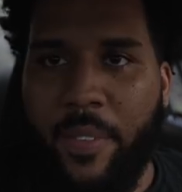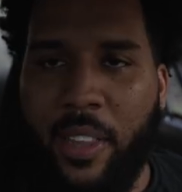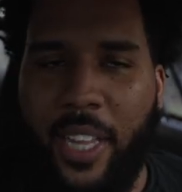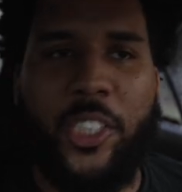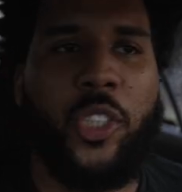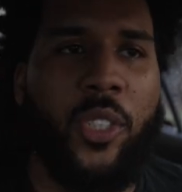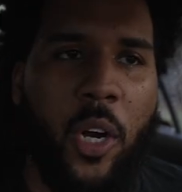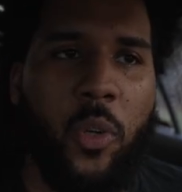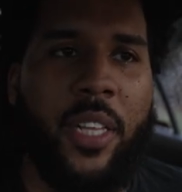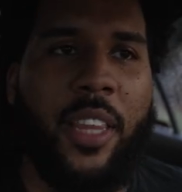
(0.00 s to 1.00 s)
lets you
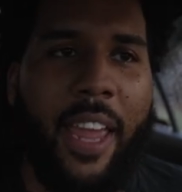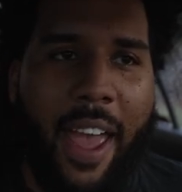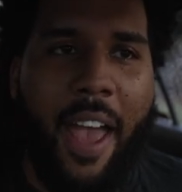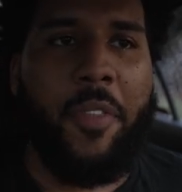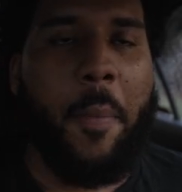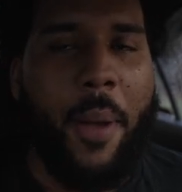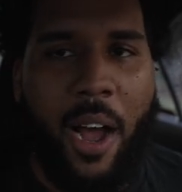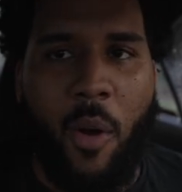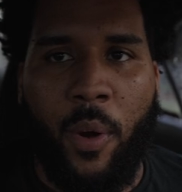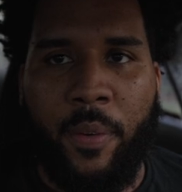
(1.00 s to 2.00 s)
know that they have the
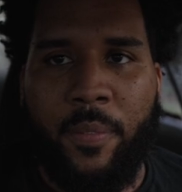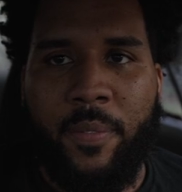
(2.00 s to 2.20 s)
power.